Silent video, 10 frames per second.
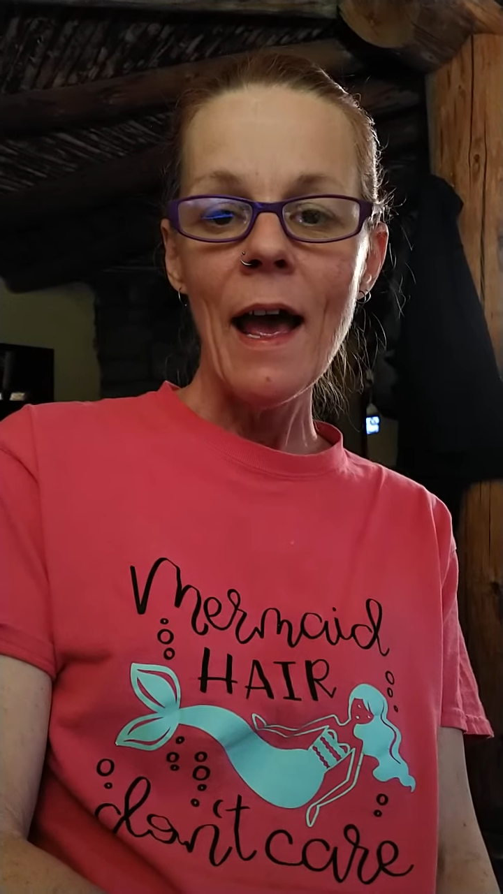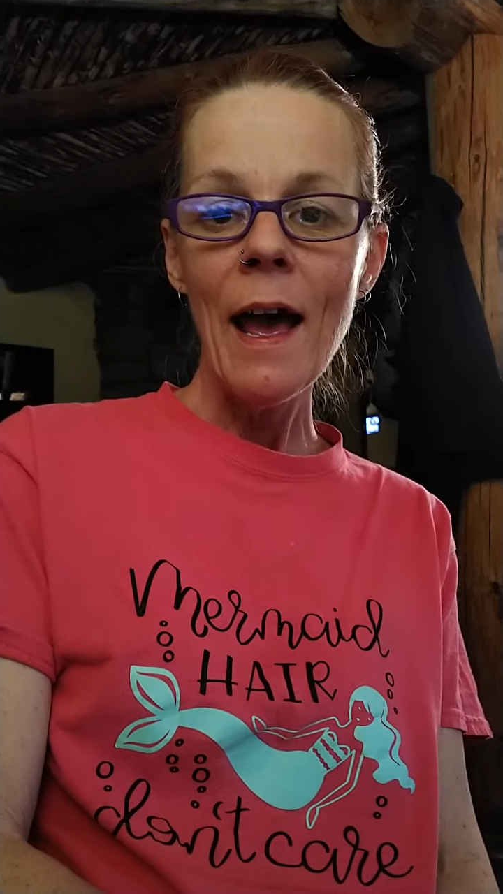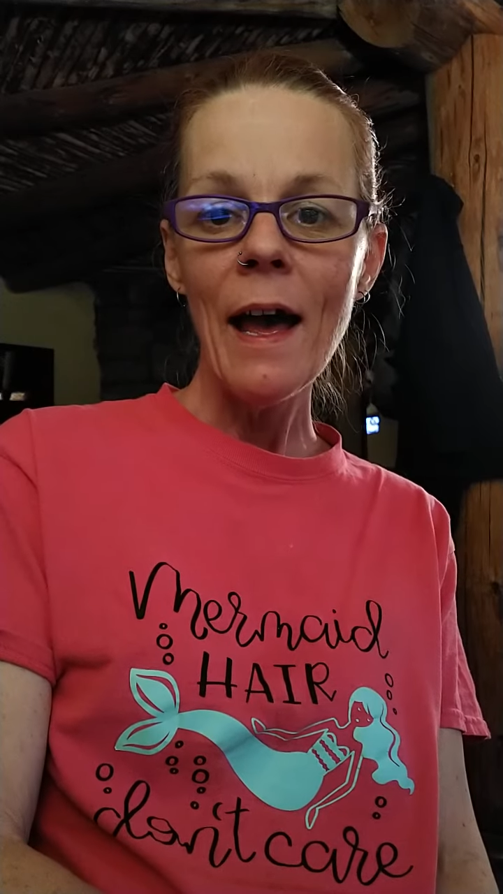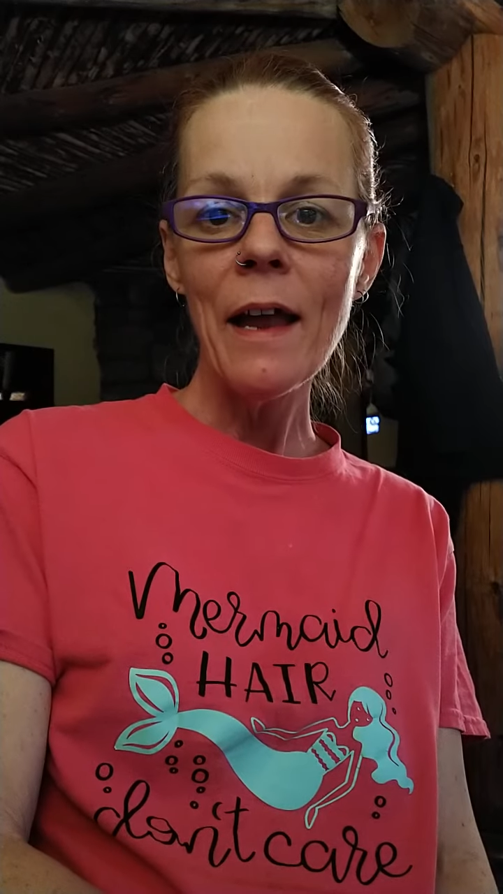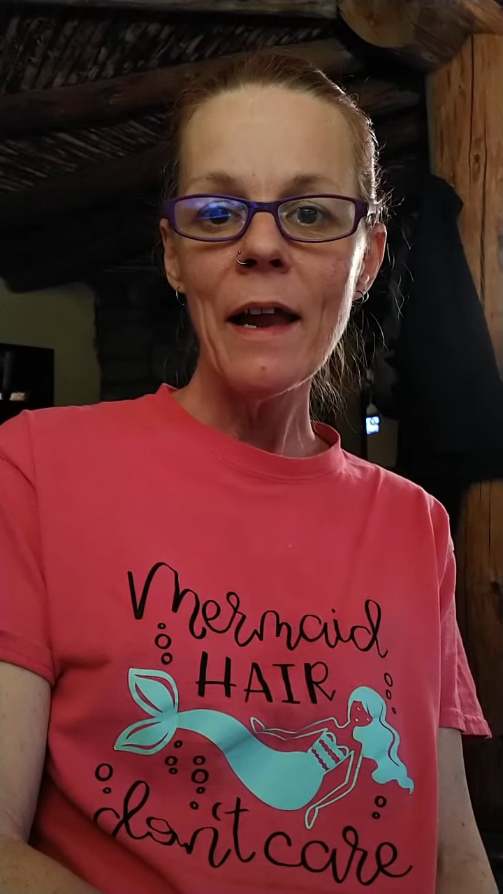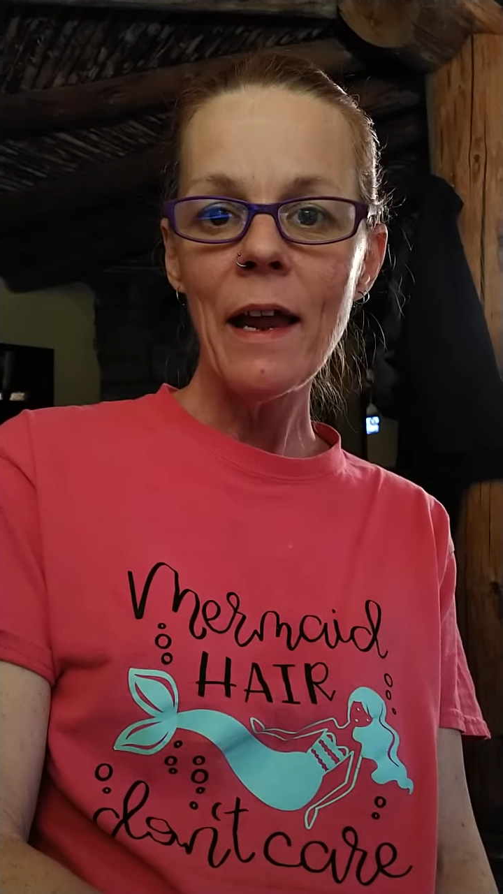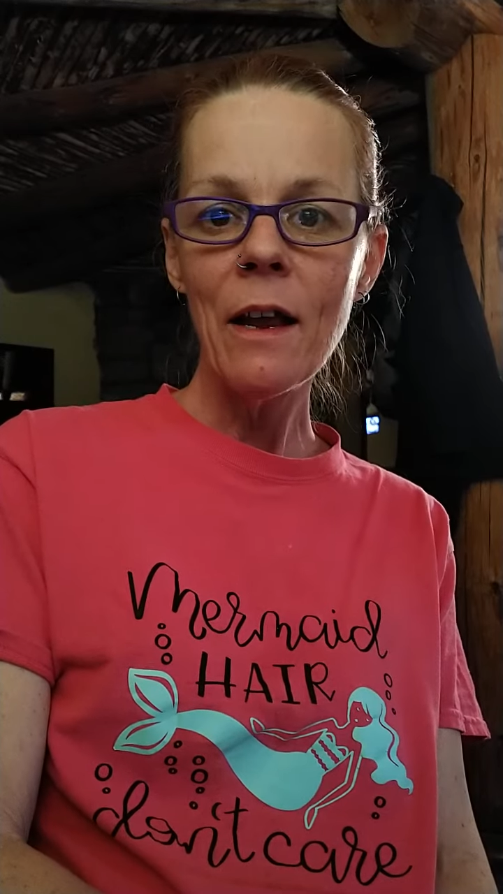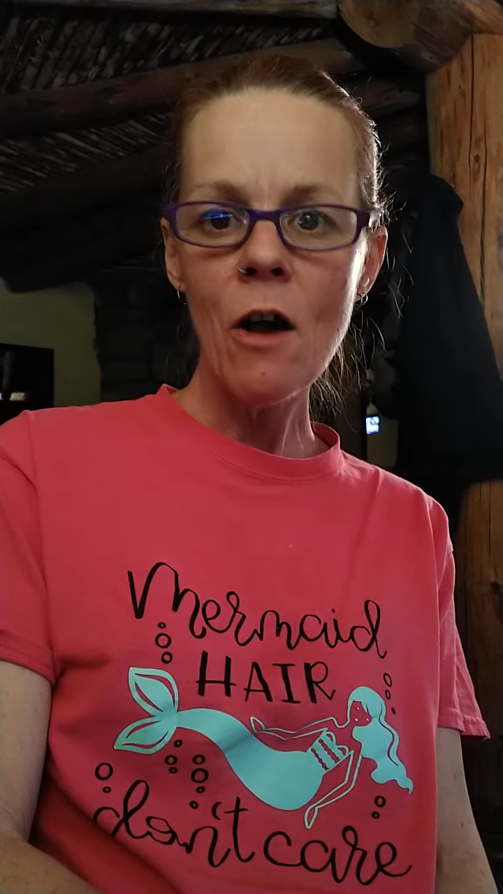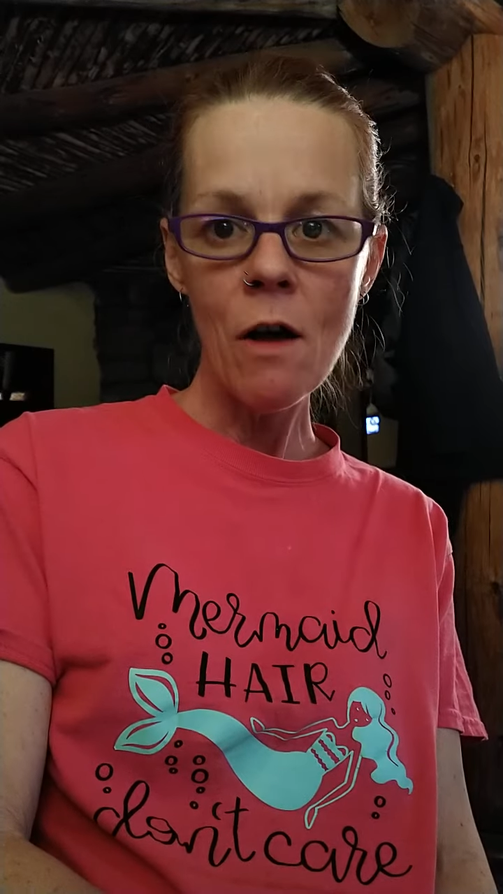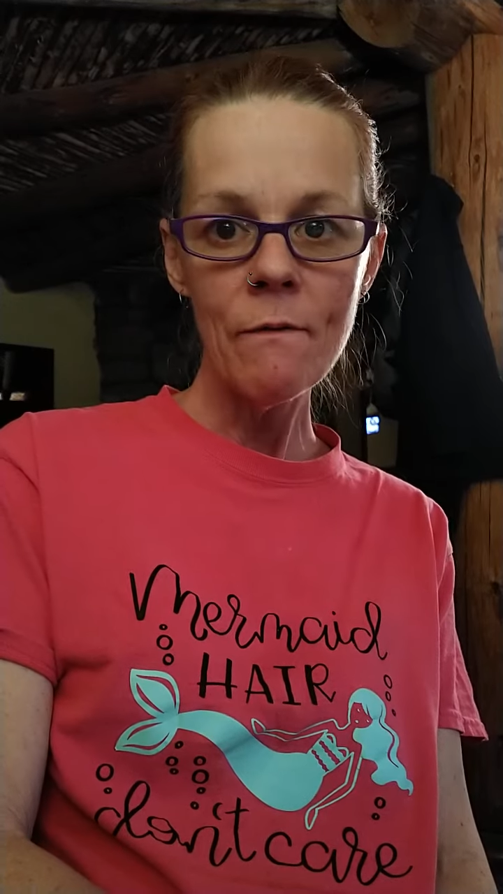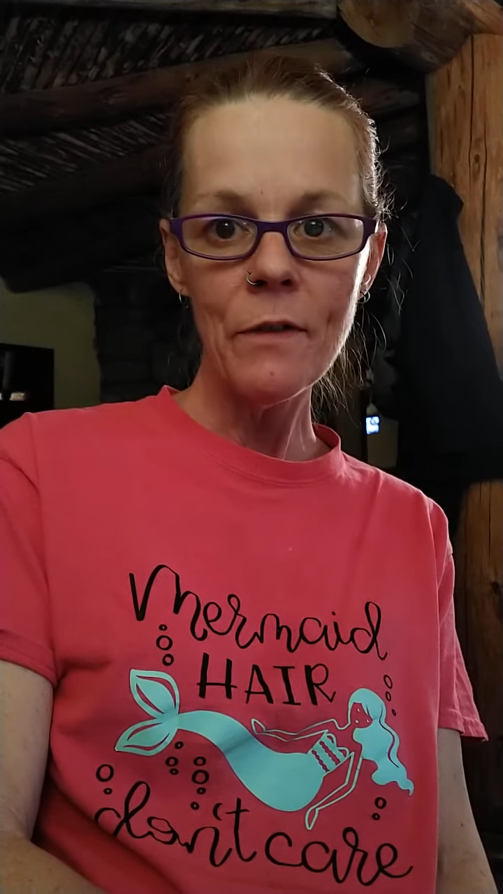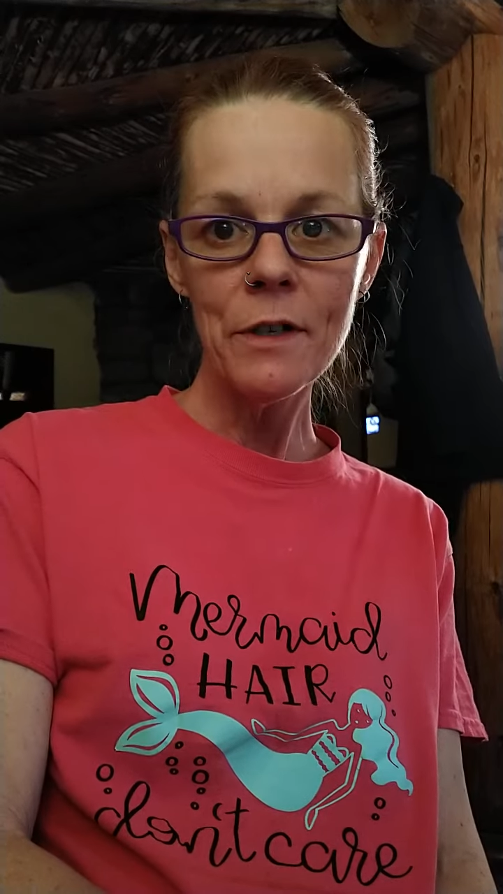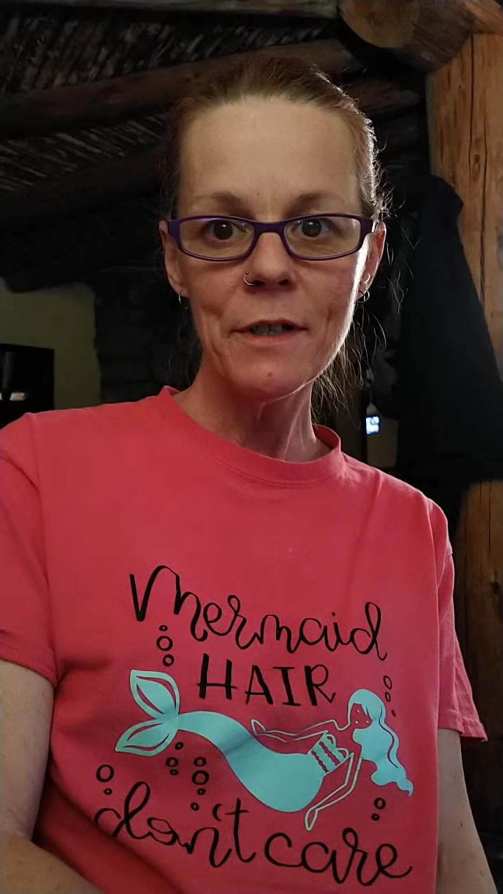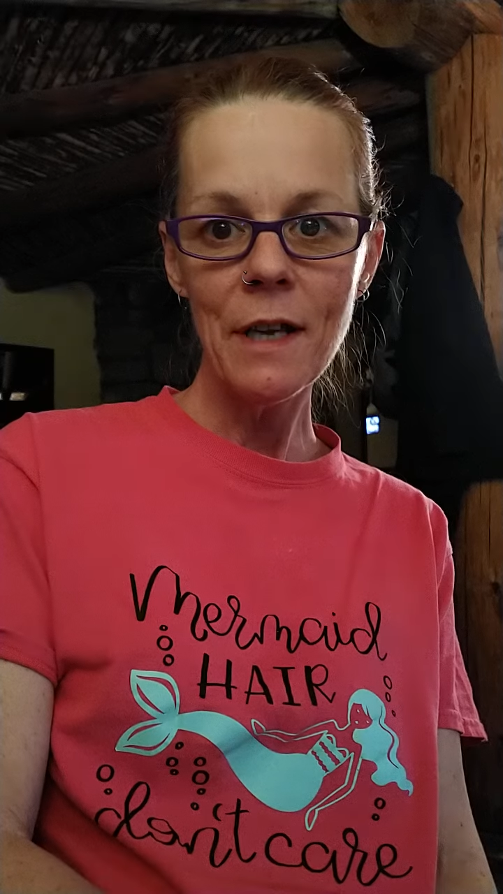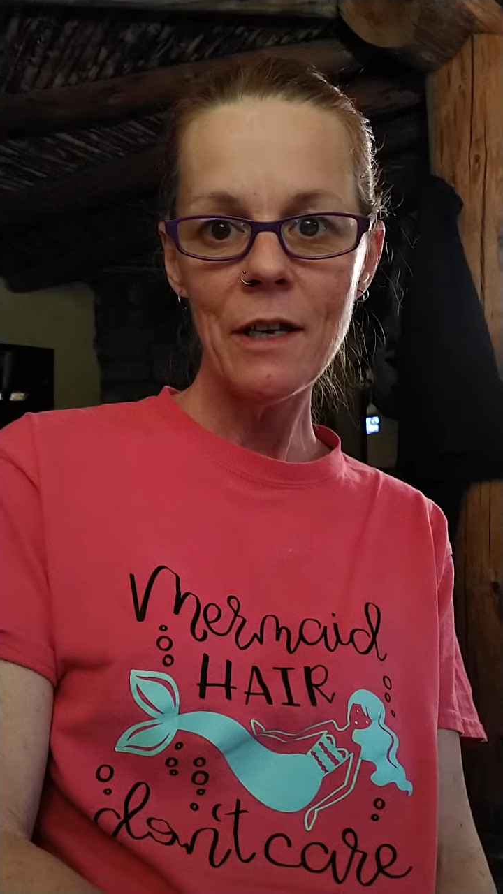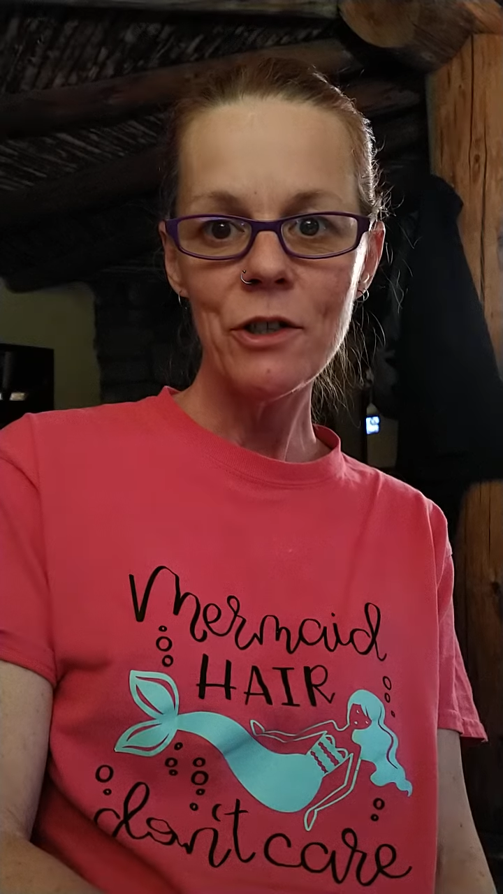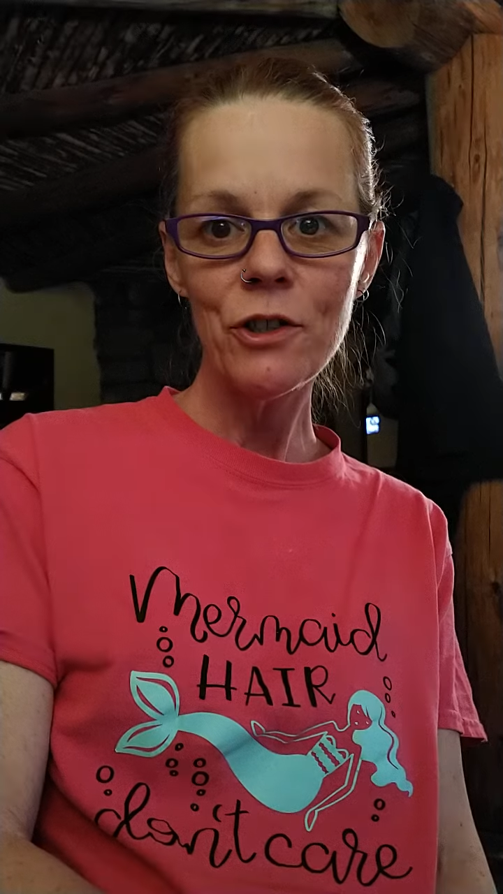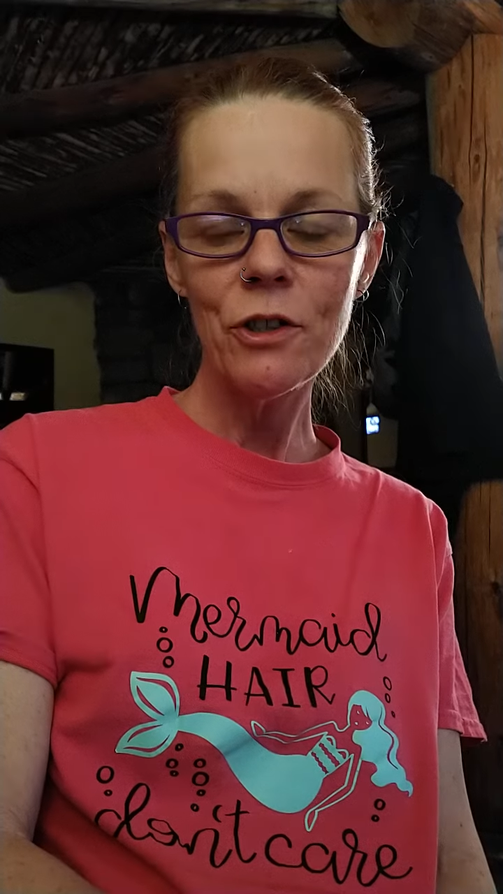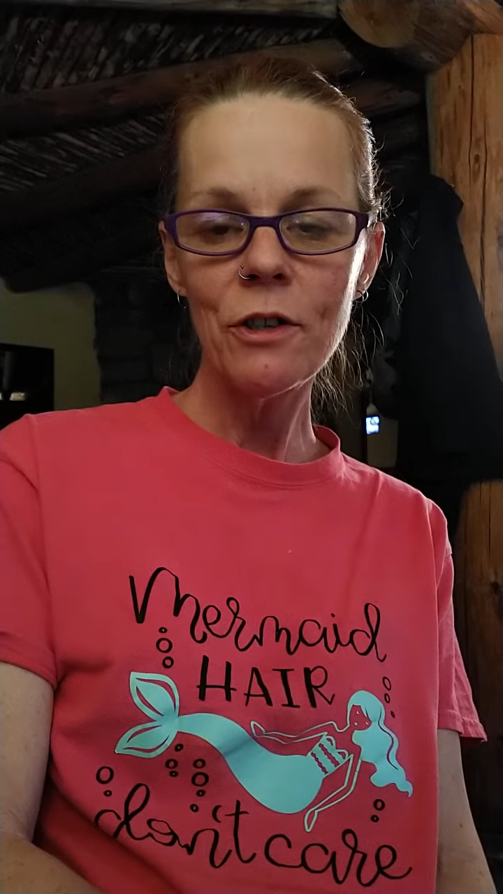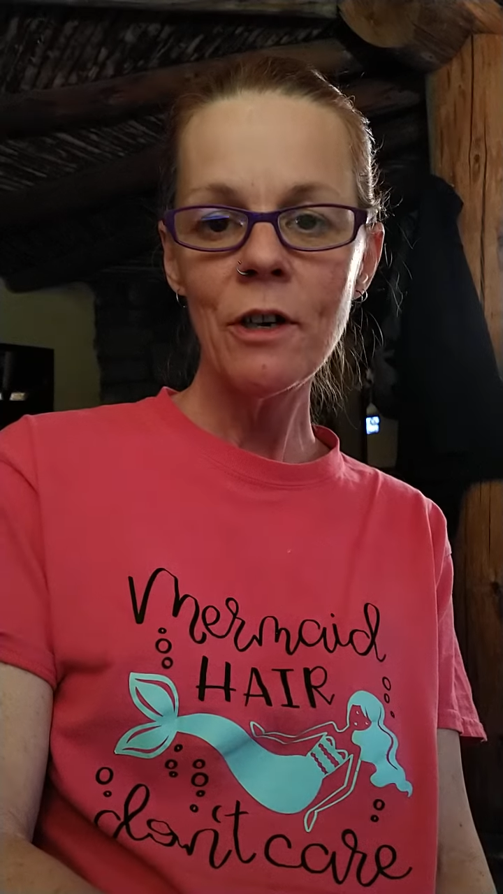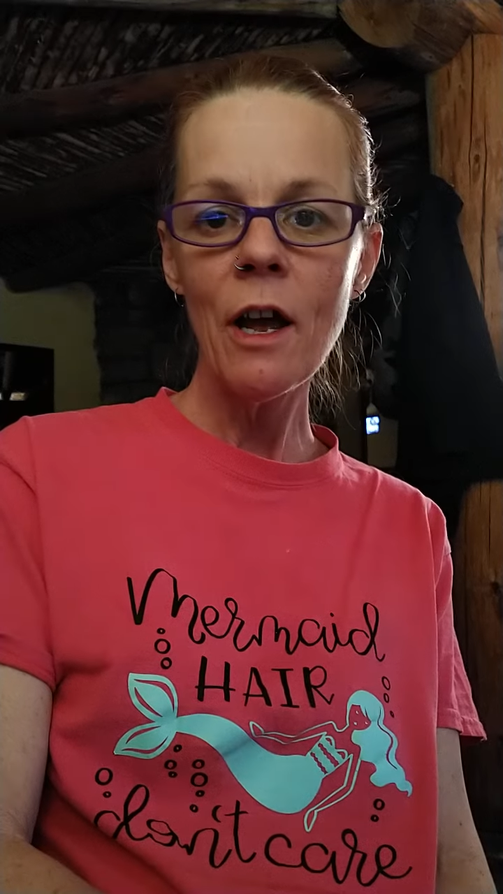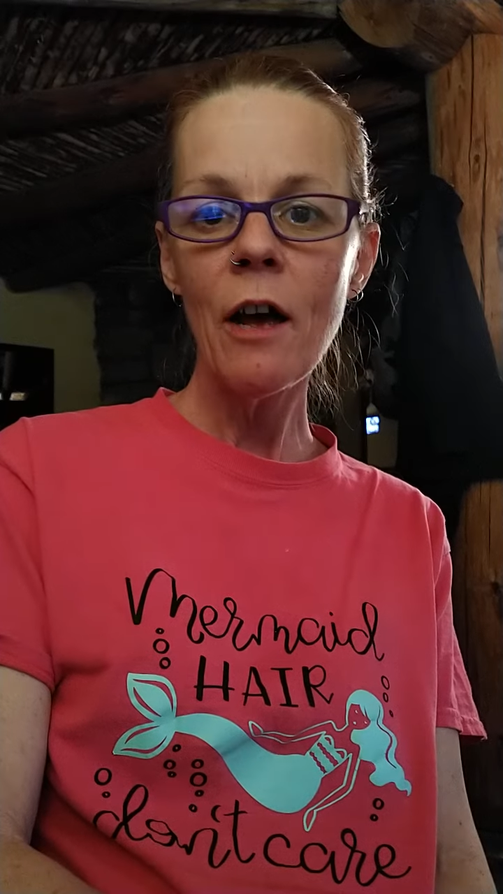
had a conversation